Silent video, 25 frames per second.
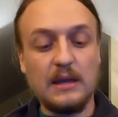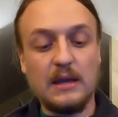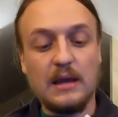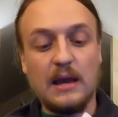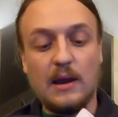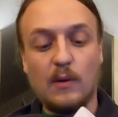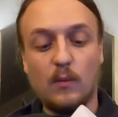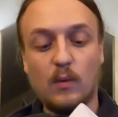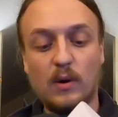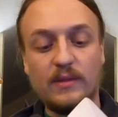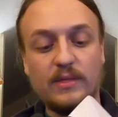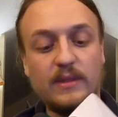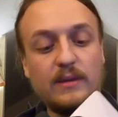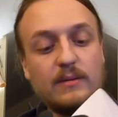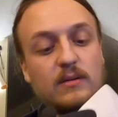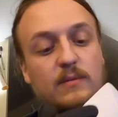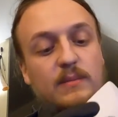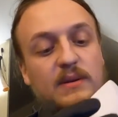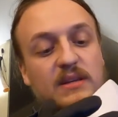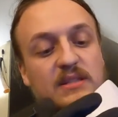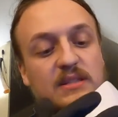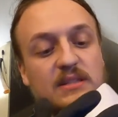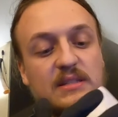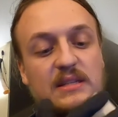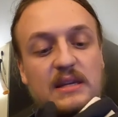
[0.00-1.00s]
I want them to be
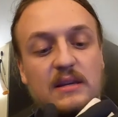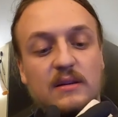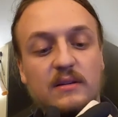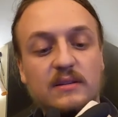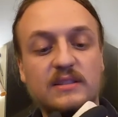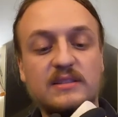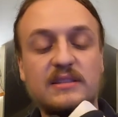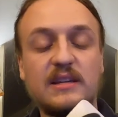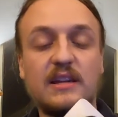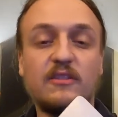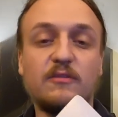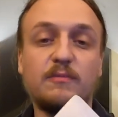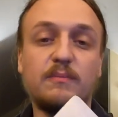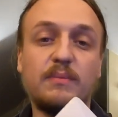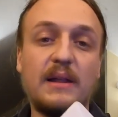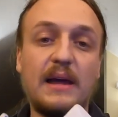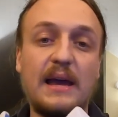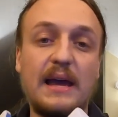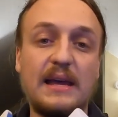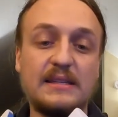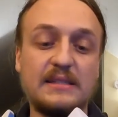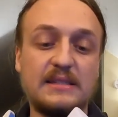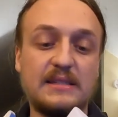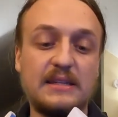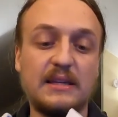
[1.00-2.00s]
steel instead of
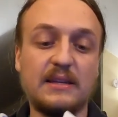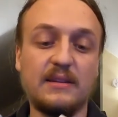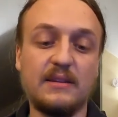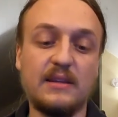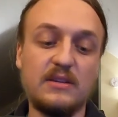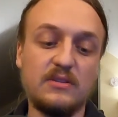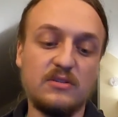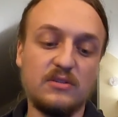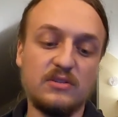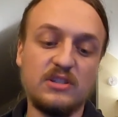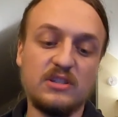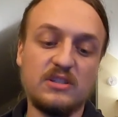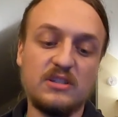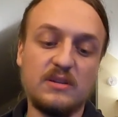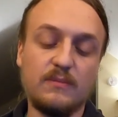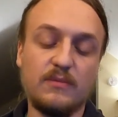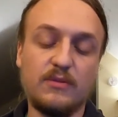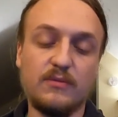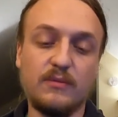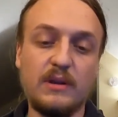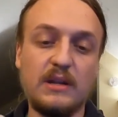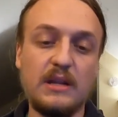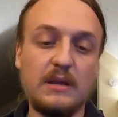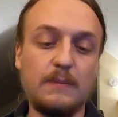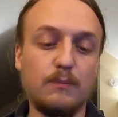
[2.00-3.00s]
plastic. These are just some
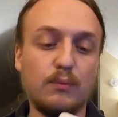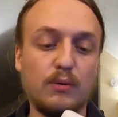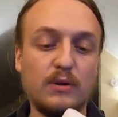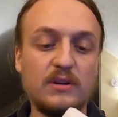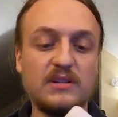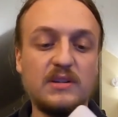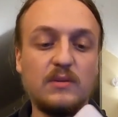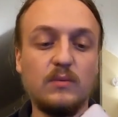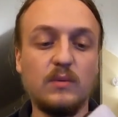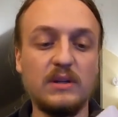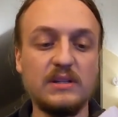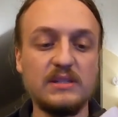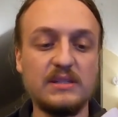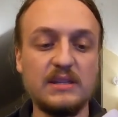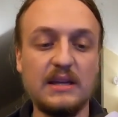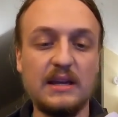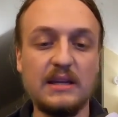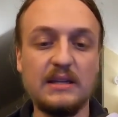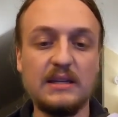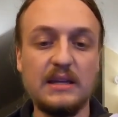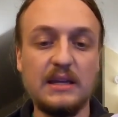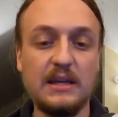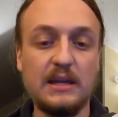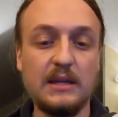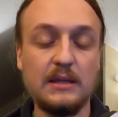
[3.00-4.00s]
3D printed ones that I
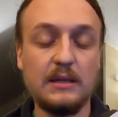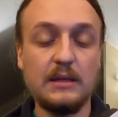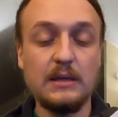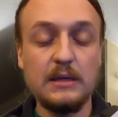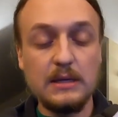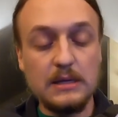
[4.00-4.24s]
did.